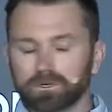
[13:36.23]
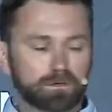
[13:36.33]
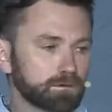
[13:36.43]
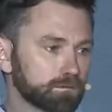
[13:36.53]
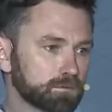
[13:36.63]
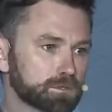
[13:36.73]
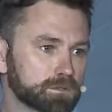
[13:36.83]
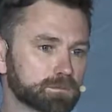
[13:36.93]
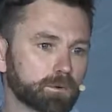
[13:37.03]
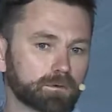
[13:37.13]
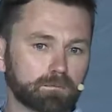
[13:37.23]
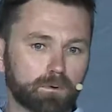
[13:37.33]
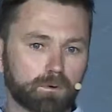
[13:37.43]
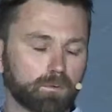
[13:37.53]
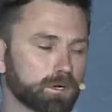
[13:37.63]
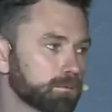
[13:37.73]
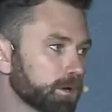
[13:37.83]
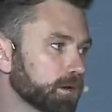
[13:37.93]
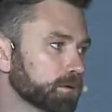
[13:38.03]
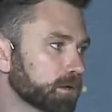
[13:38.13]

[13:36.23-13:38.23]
and I think Richard spoke quite well about